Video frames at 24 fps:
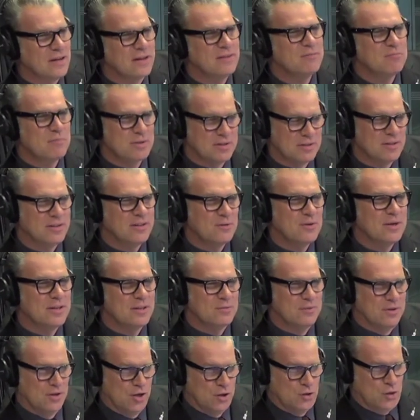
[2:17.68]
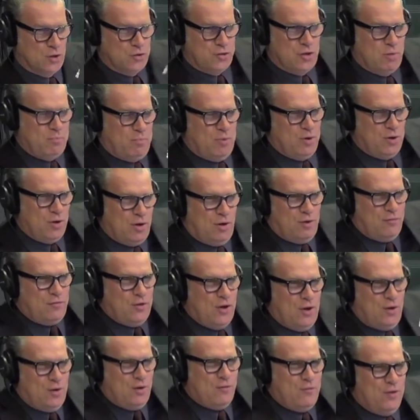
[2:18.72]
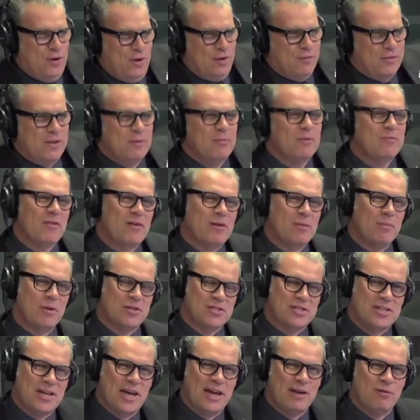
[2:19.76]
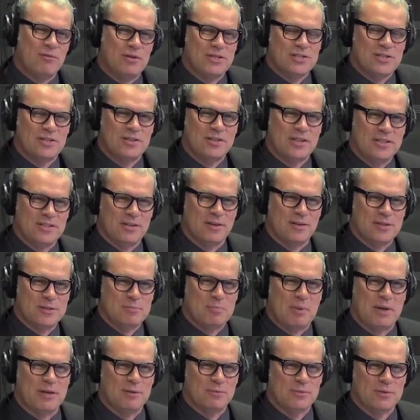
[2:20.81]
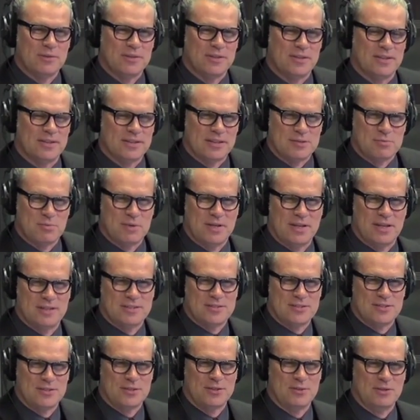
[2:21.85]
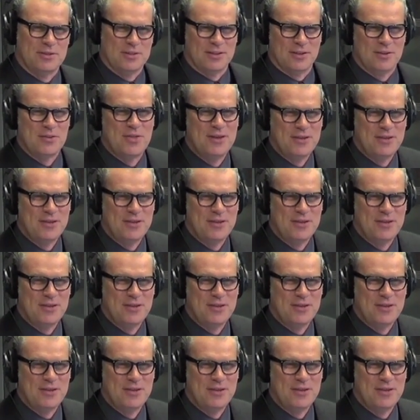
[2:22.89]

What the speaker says: I know how they were. In the Temple of Love, Love. They were very much the Angry Turkey dance band, weren't they? That's what you had to do, you know.